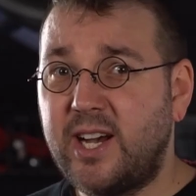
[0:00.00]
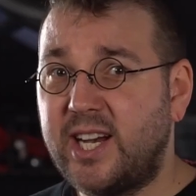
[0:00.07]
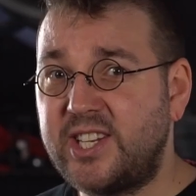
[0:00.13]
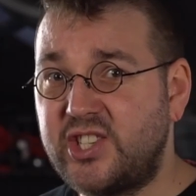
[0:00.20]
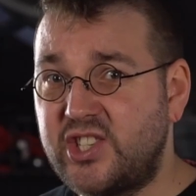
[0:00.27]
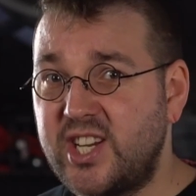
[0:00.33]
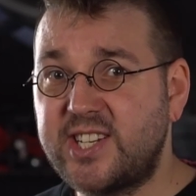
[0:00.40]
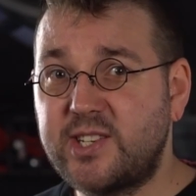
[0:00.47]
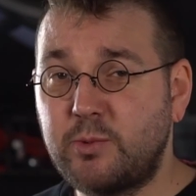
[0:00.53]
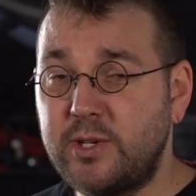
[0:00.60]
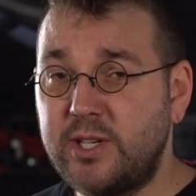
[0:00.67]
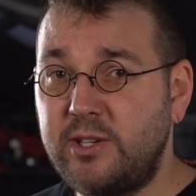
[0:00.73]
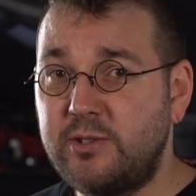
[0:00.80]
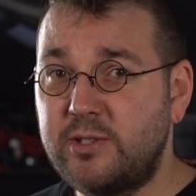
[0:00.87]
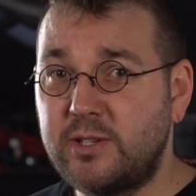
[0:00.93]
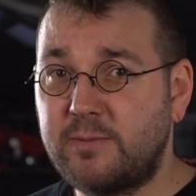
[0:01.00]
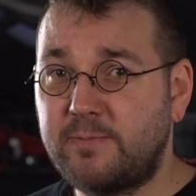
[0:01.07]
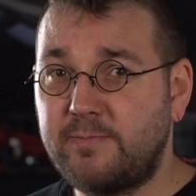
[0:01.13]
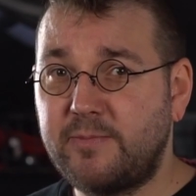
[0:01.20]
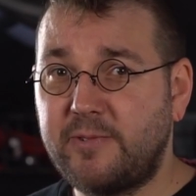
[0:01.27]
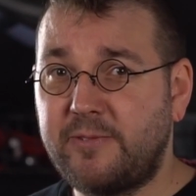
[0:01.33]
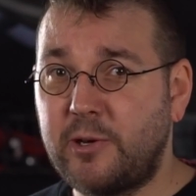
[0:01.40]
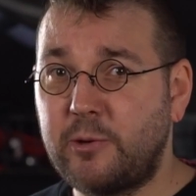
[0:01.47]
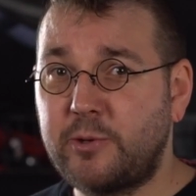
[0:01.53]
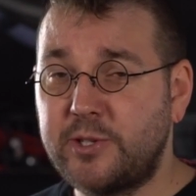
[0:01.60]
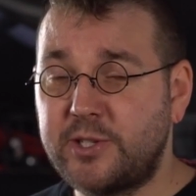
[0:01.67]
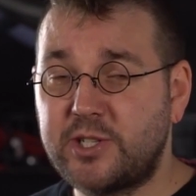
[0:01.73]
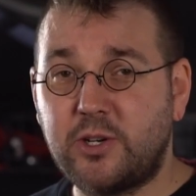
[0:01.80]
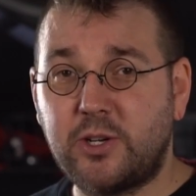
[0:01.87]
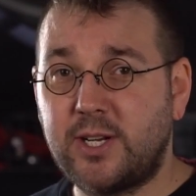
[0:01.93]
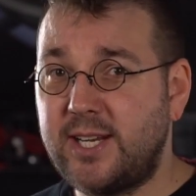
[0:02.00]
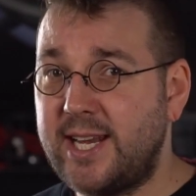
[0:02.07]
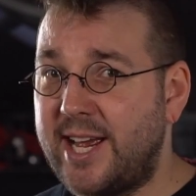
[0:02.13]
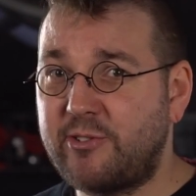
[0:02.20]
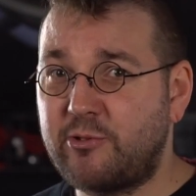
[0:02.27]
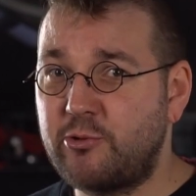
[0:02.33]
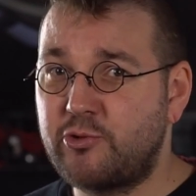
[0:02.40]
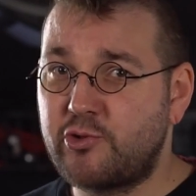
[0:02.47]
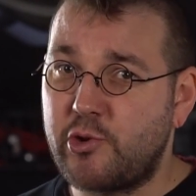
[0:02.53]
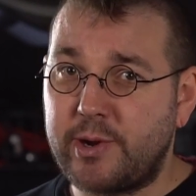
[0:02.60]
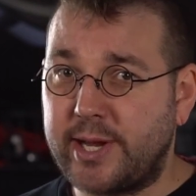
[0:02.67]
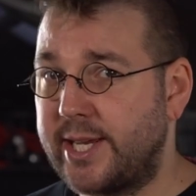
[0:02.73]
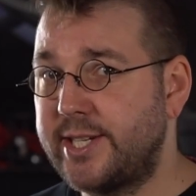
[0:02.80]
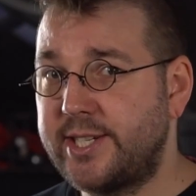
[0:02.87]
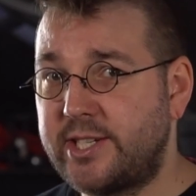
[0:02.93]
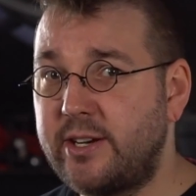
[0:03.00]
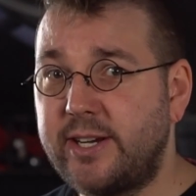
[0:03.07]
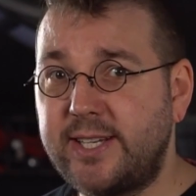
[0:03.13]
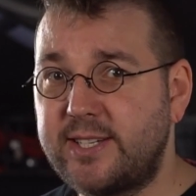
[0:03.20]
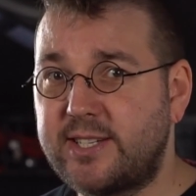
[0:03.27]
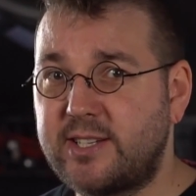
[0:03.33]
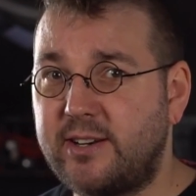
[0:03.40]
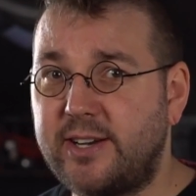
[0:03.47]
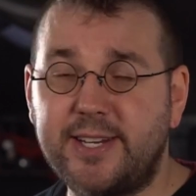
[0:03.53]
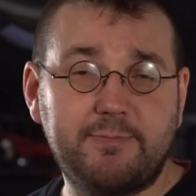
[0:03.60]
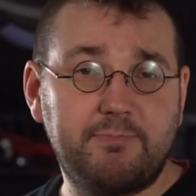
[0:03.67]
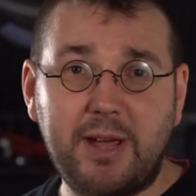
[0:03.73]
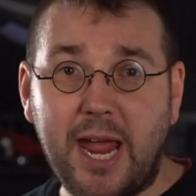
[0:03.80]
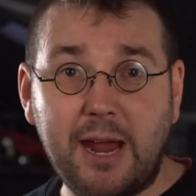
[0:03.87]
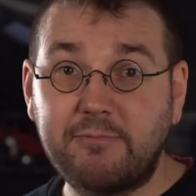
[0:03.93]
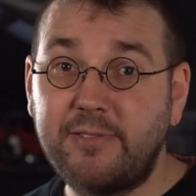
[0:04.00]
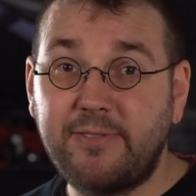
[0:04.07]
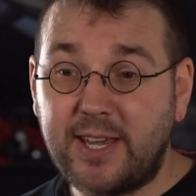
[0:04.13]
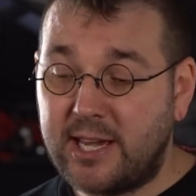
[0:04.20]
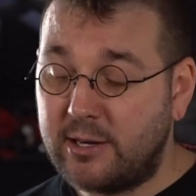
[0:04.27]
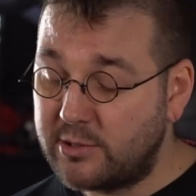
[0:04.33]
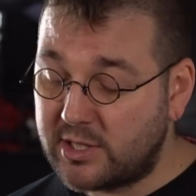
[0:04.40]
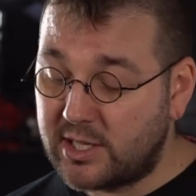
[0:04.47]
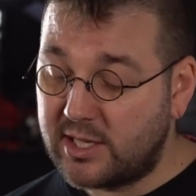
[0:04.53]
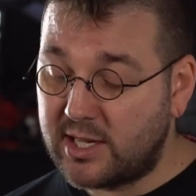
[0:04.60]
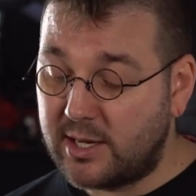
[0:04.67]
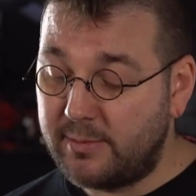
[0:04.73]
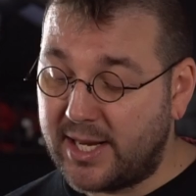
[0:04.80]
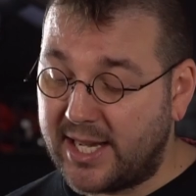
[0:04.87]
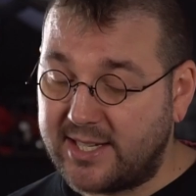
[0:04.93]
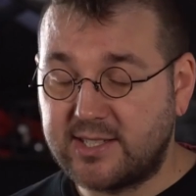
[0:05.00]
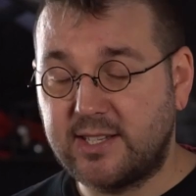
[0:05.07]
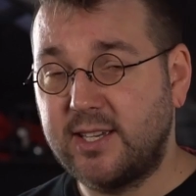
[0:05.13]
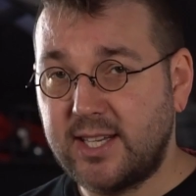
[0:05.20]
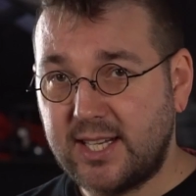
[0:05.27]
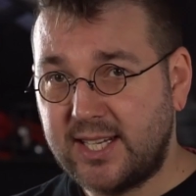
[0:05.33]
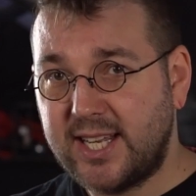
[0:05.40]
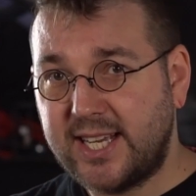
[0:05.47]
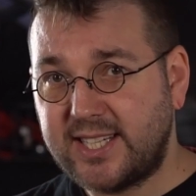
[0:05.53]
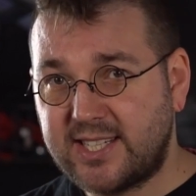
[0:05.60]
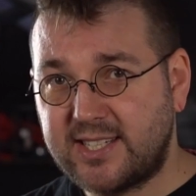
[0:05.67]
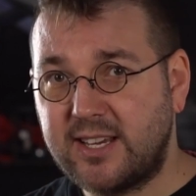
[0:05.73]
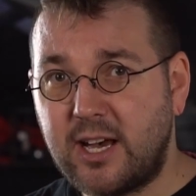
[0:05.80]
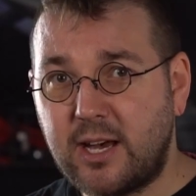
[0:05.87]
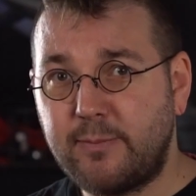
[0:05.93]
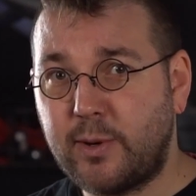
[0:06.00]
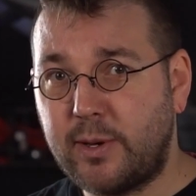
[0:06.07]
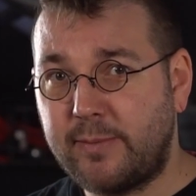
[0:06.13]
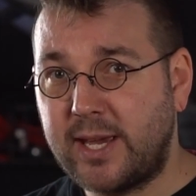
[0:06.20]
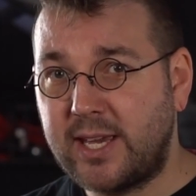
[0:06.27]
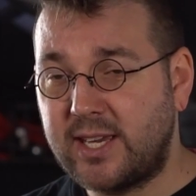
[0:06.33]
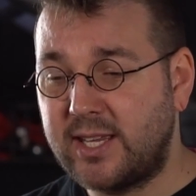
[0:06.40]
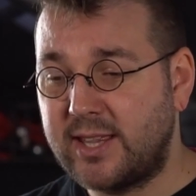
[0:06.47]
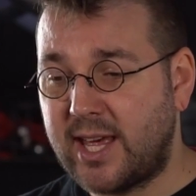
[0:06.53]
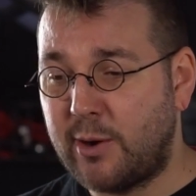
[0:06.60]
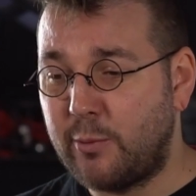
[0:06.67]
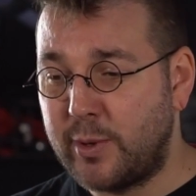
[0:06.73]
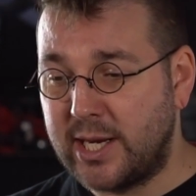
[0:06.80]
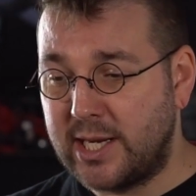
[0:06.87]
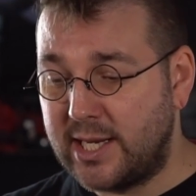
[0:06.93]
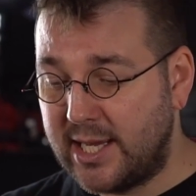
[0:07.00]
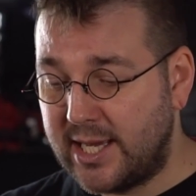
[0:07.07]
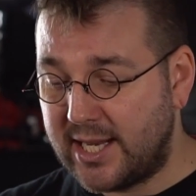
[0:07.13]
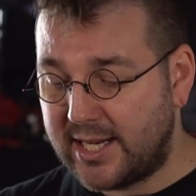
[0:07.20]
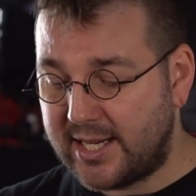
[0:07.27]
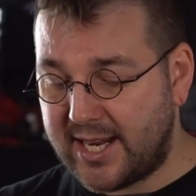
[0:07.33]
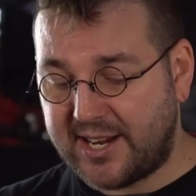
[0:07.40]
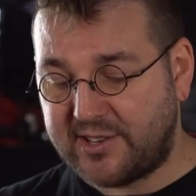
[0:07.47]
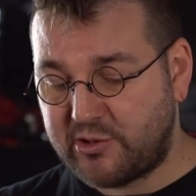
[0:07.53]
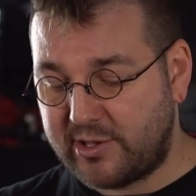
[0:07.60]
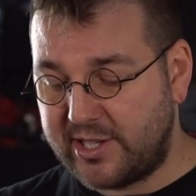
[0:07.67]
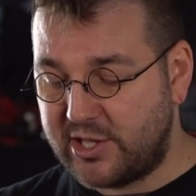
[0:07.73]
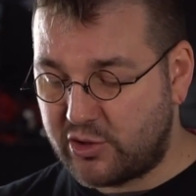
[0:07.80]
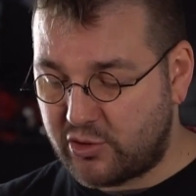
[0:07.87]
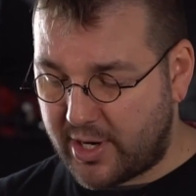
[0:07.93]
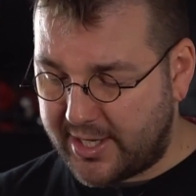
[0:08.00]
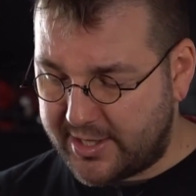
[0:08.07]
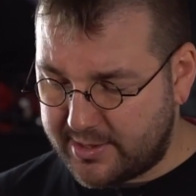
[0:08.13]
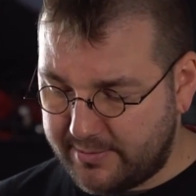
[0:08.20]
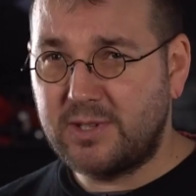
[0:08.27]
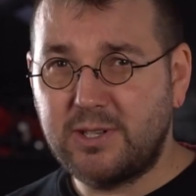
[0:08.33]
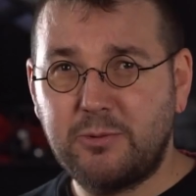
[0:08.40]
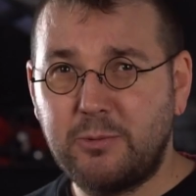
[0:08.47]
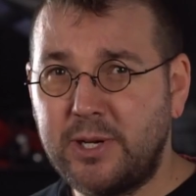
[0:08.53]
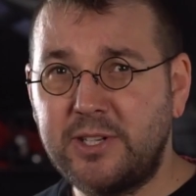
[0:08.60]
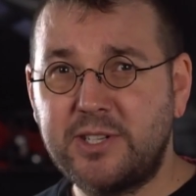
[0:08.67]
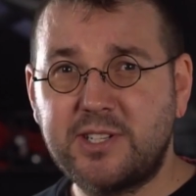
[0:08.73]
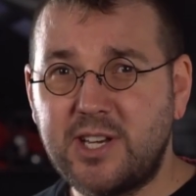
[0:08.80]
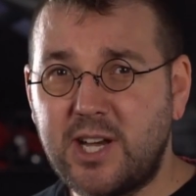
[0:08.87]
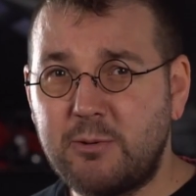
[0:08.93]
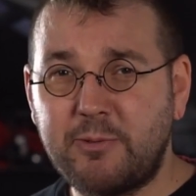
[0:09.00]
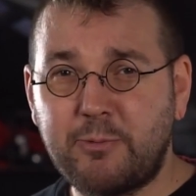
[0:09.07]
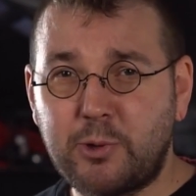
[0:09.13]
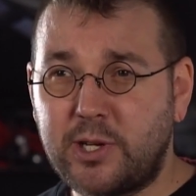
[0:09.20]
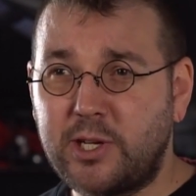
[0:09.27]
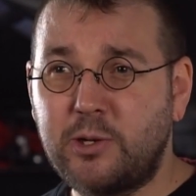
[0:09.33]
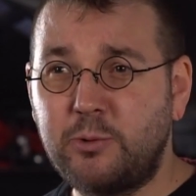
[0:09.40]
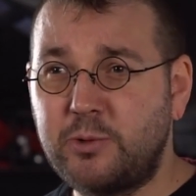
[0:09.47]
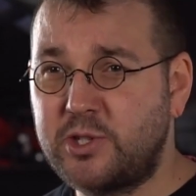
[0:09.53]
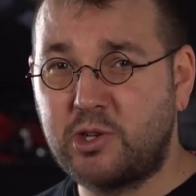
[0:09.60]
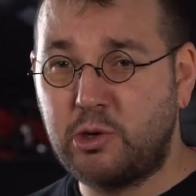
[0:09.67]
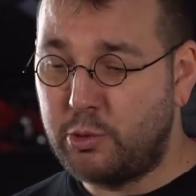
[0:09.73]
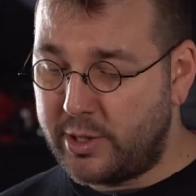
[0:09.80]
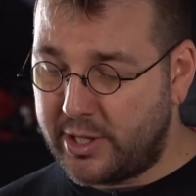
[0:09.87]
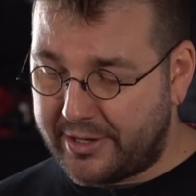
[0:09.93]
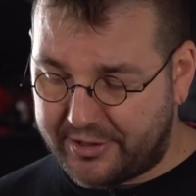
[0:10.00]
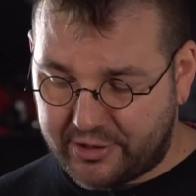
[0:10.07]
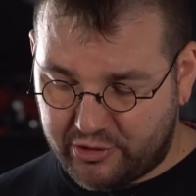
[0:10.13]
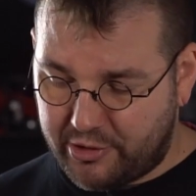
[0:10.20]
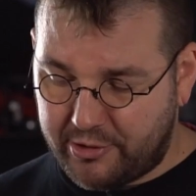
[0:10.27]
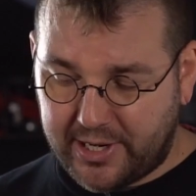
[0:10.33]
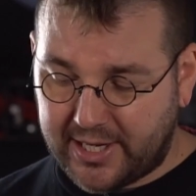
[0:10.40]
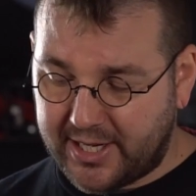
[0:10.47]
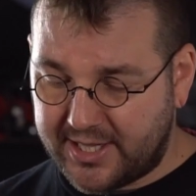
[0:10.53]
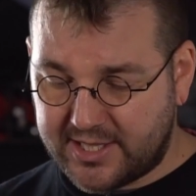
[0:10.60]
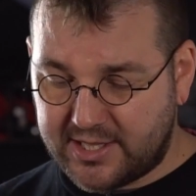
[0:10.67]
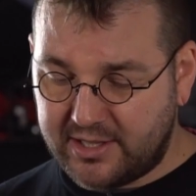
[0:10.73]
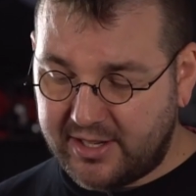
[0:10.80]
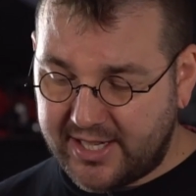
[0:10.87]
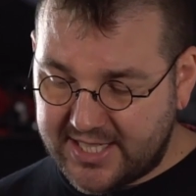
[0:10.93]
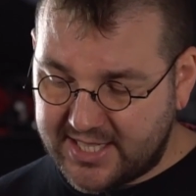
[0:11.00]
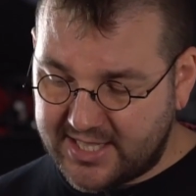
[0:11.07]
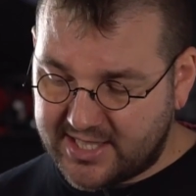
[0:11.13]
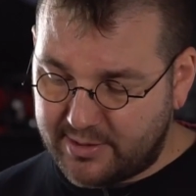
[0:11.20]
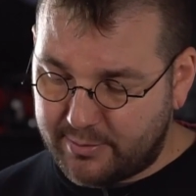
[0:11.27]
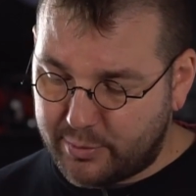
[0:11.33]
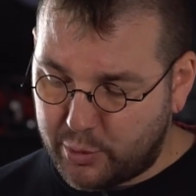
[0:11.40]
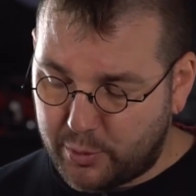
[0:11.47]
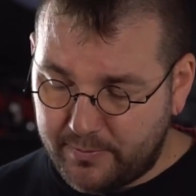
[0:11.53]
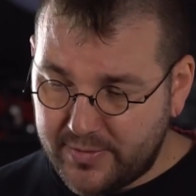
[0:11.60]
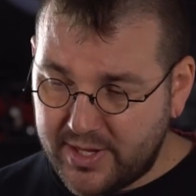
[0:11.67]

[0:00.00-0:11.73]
I just want you to focus on lateral truing, side to side. Everything else can come later. Let's start by making that wheel laterally straight. We're going to start with what I call schoolyard truing. It's nice and simple.